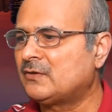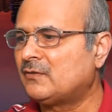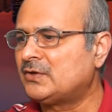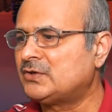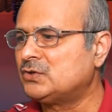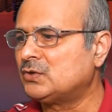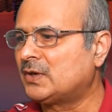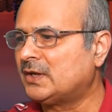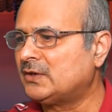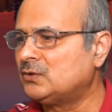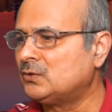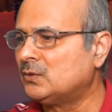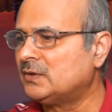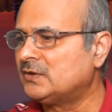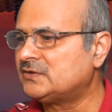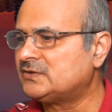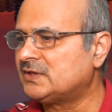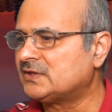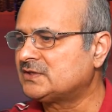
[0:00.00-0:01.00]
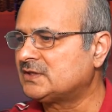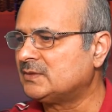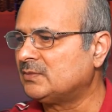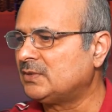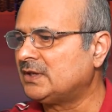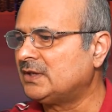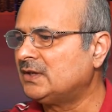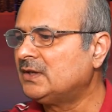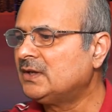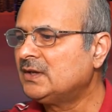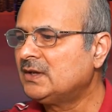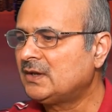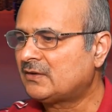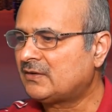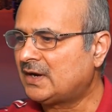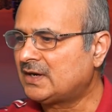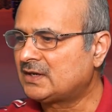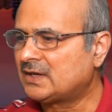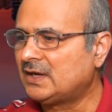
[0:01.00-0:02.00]
What you can do is just simply
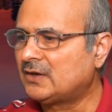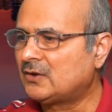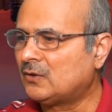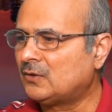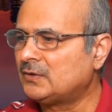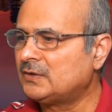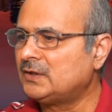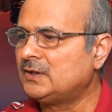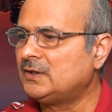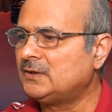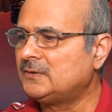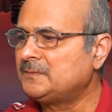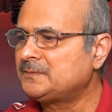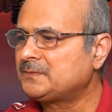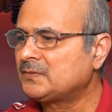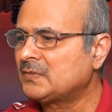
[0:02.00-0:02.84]
right click on the